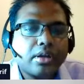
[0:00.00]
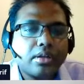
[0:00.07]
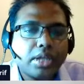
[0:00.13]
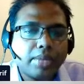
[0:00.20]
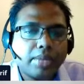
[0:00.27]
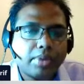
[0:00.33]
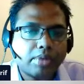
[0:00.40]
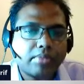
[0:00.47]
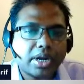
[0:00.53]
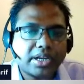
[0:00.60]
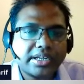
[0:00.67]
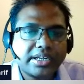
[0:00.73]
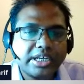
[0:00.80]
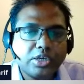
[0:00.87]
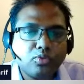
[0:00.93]
Labor
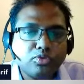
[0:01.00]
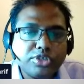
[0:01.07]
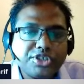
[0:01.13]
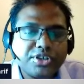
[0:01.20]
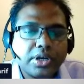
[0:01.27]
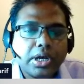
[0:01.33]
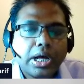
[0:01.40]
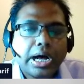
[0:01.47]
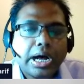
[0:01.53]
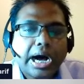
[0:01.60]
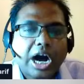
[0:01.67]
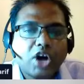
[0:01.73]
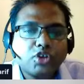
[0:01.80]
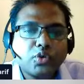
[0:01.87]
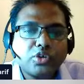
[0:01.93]
market, in which
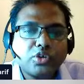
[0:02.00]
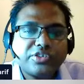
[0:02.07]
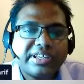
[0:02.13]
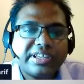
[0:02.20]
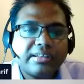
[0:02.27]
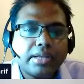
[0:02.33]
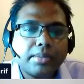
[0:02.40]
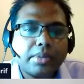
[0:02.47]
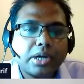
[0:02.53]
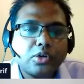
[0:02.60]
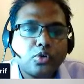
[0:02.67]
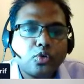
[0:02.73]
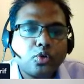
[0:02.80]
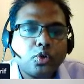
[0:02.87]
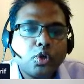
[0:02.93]
household sell labor
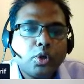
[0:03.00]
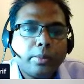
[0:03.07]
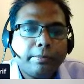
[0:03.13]
to